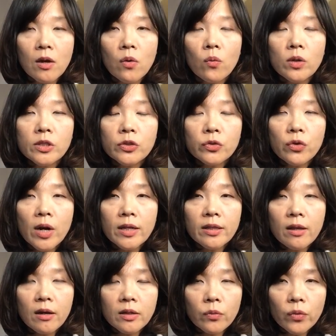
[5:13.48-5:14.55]
Once you are
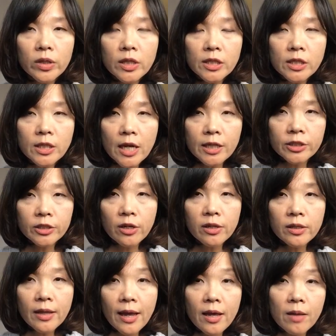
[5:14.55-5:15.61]
done with this
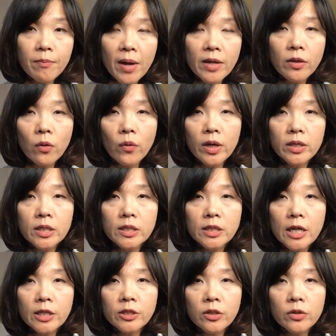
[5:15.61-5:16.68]
section, and by the way, this
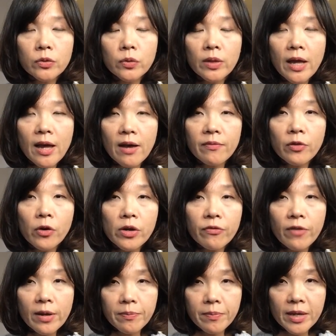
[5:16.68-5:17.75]
section you'll have
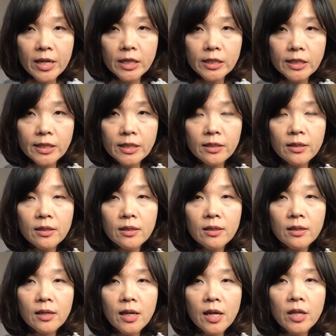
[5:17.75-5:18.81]
35 minutes.
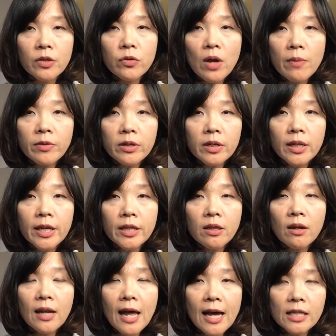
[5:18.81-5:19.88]
You have to click
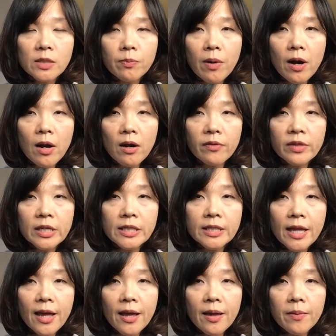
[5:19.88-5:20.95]
the last part of the
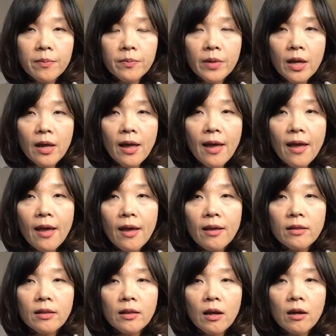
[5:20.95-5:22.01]
exam,
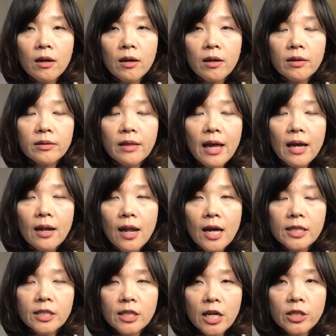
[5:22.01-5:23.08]
and that
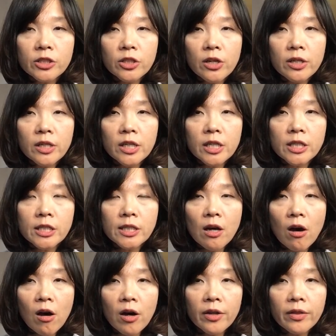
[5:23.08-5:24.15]
last section is
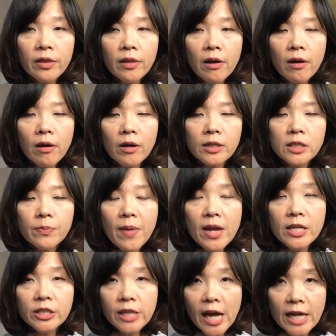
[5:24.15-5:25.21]
on the
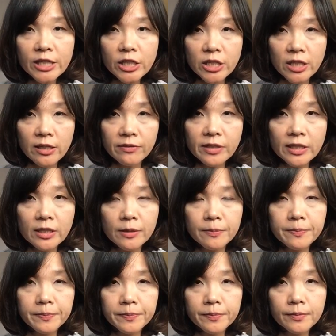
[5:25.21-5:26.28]
Spanish adjectives.
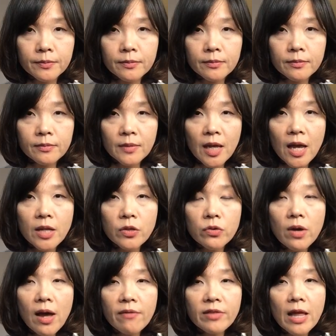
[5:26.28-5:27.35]
And you
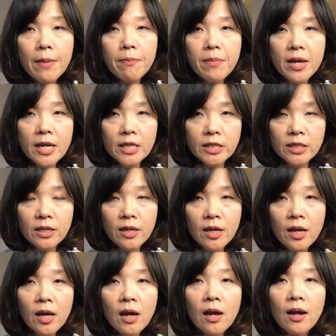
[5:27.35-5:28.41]
have 10 minutes.
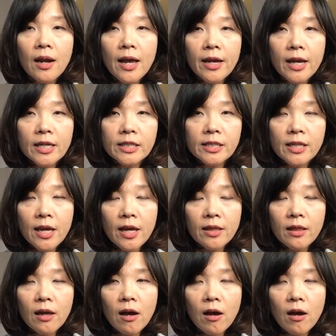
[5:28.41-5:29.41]
Like I said,